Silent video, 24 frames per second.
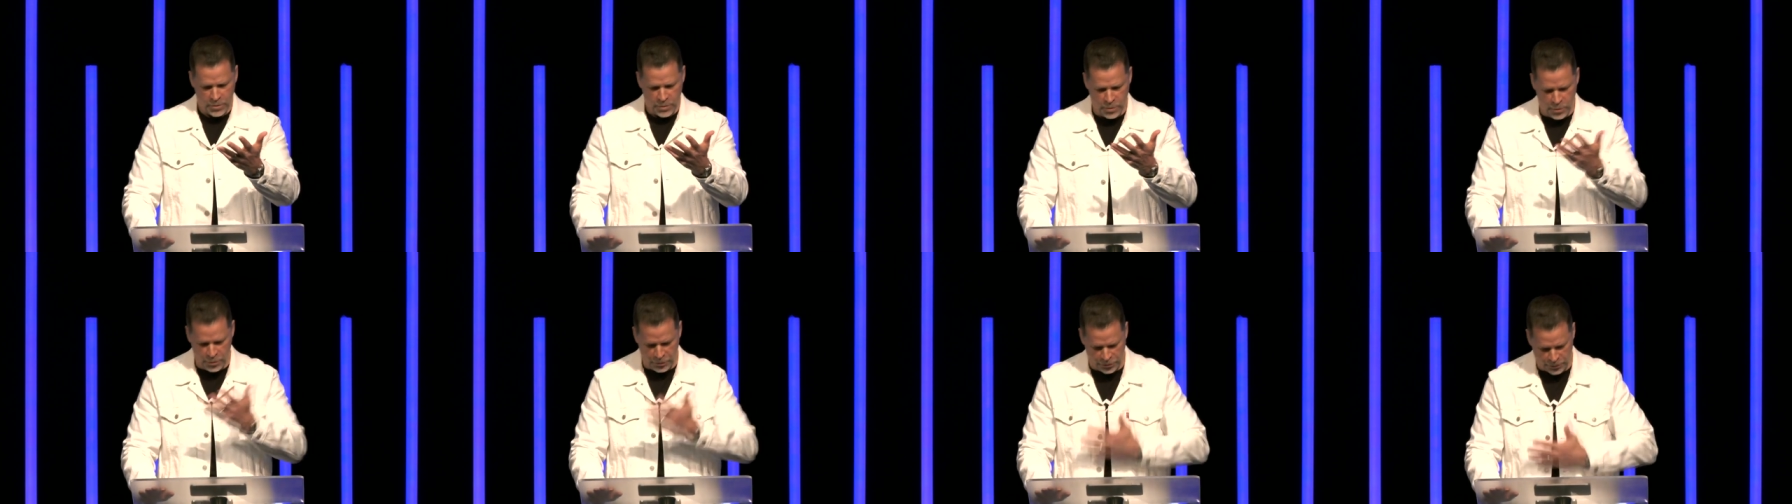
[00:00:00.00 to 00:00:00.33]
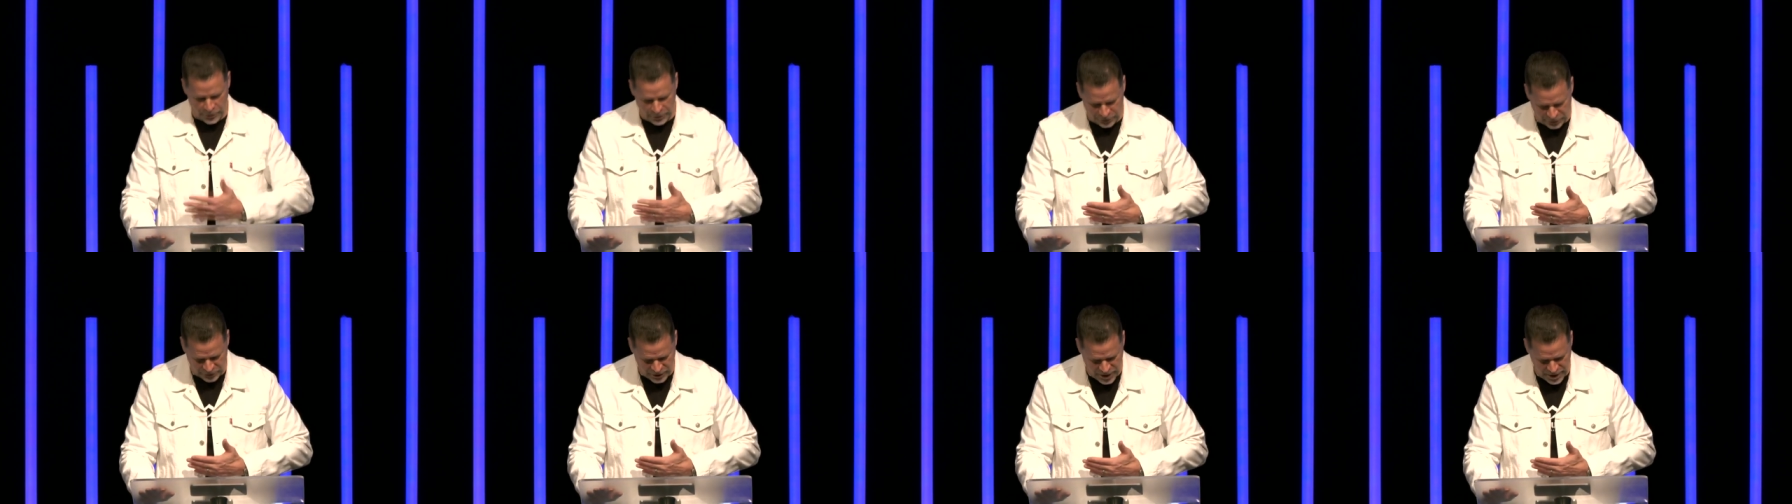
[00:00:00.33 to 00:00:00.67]
who's
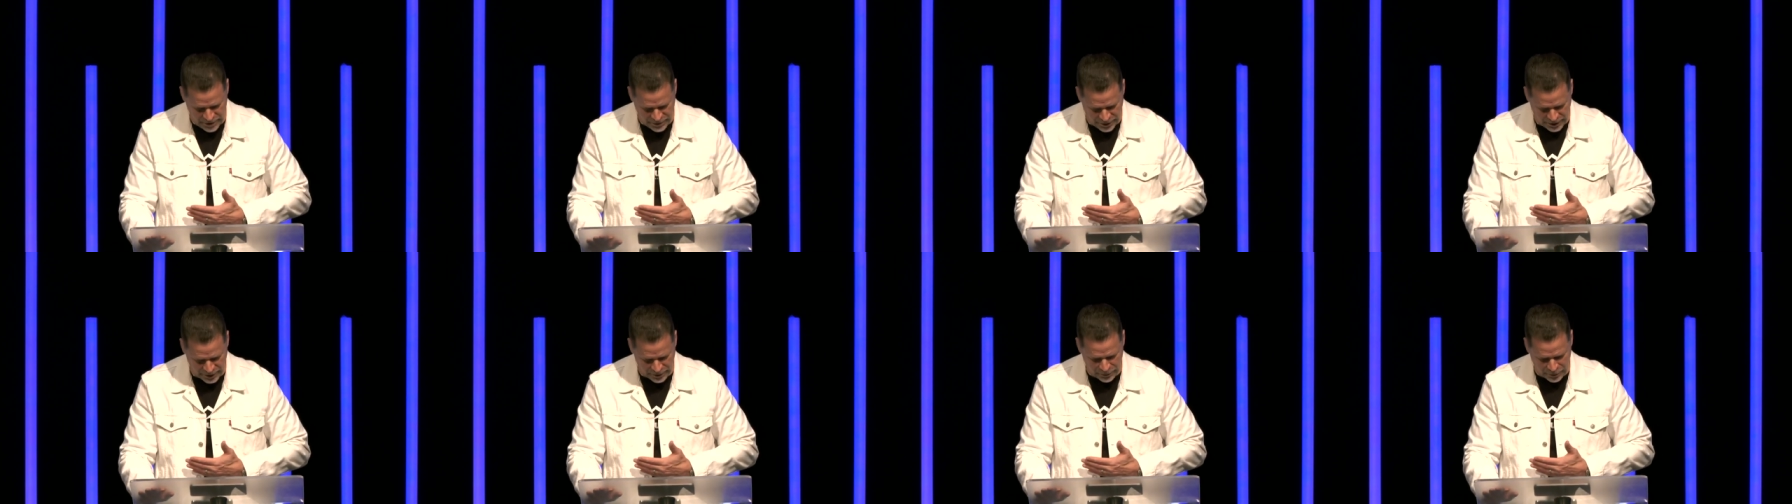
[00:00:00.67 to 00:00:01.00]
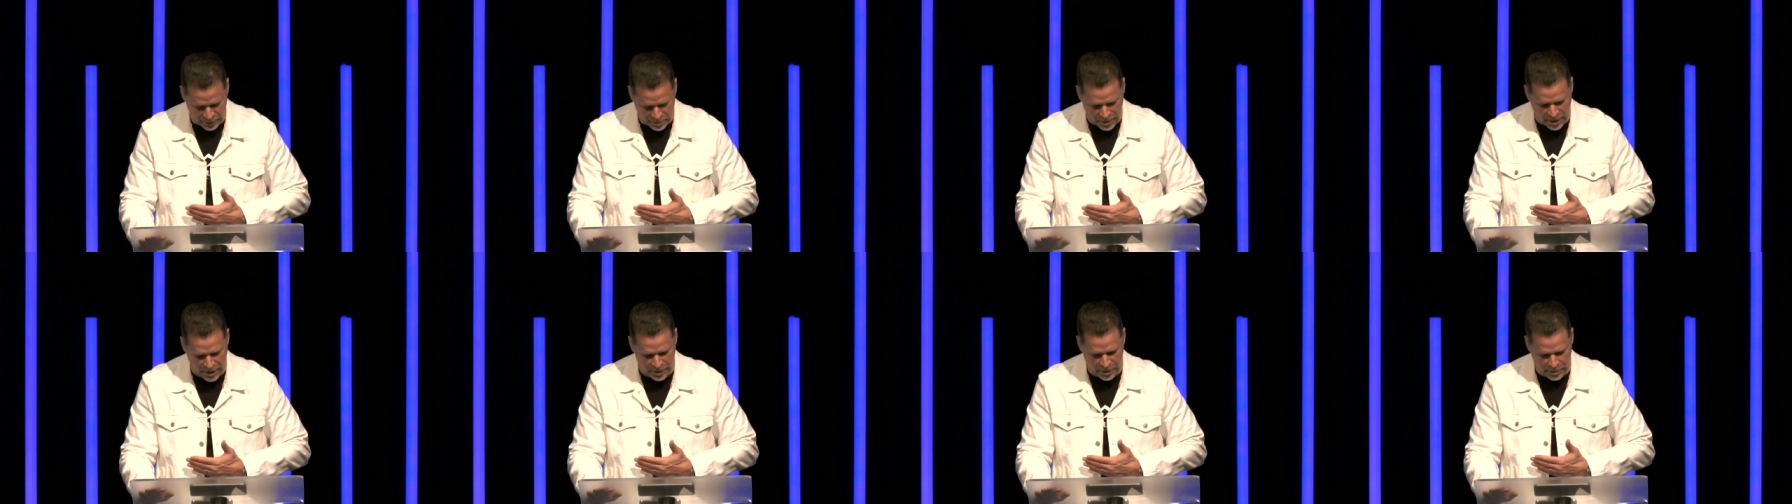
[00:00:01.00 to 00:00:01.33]
receiving
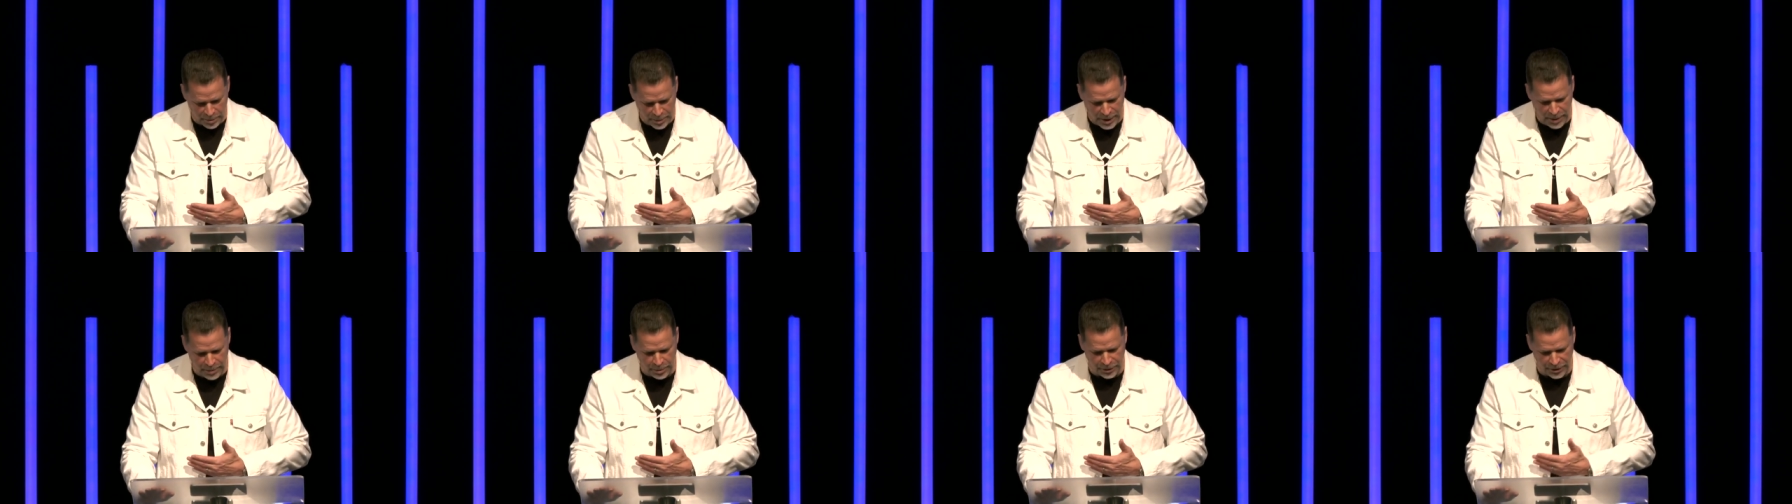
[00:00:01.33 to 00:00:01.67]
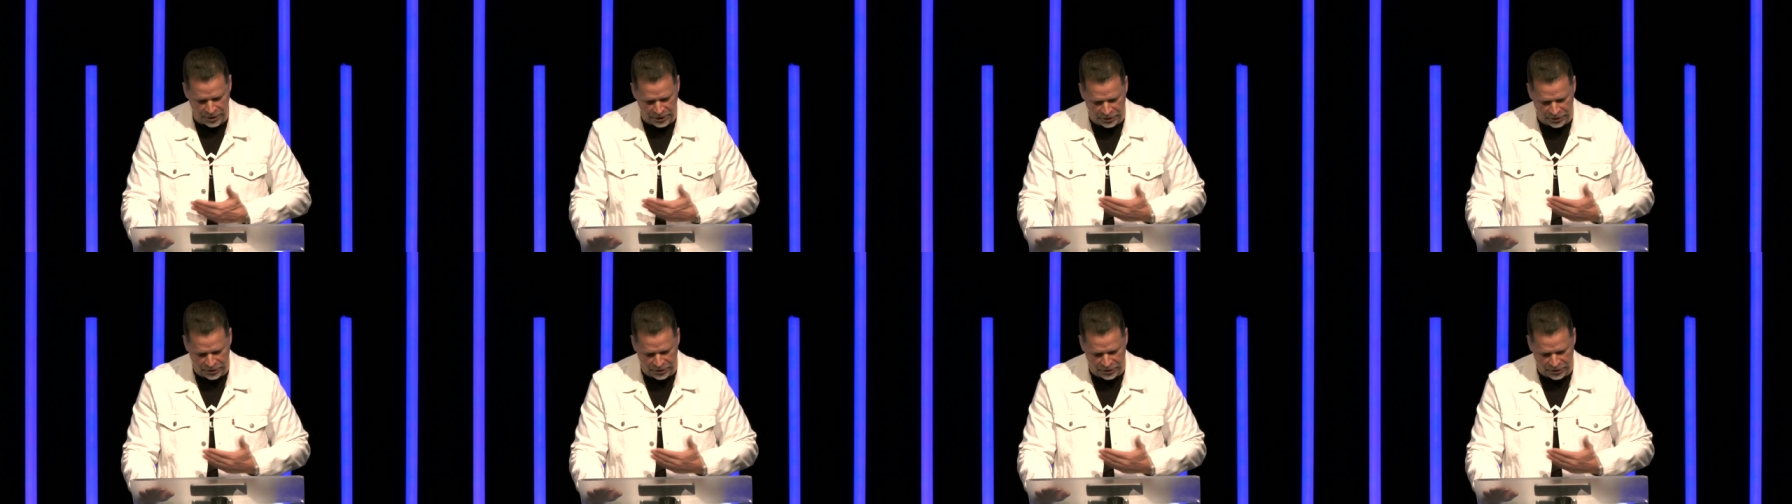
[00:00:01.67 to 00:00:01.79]
from other people.